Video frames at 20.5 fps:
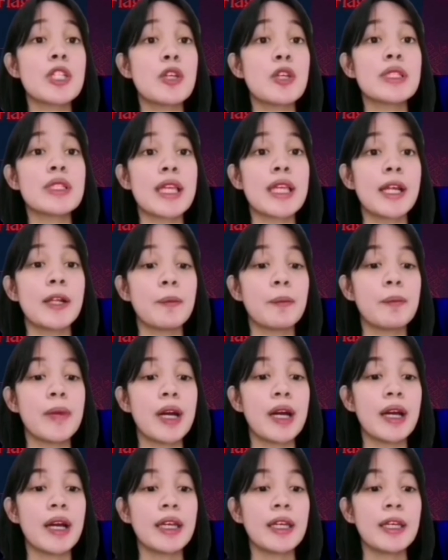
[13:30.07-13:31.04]
She was helped
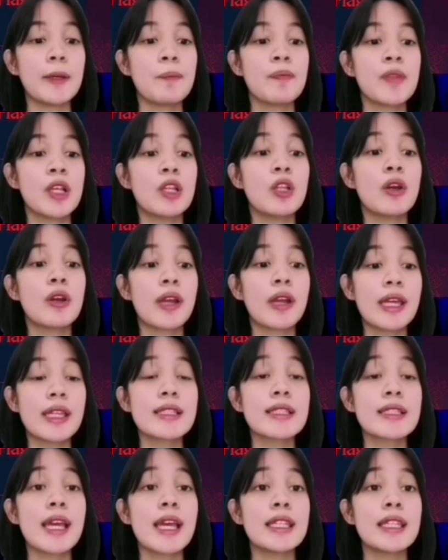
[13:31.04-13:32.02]
by
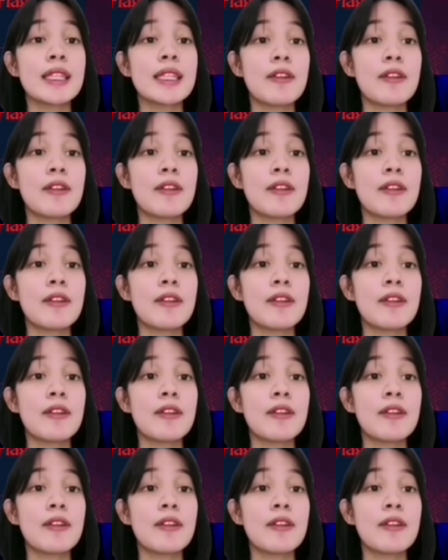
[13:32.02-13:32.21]
Lorenza and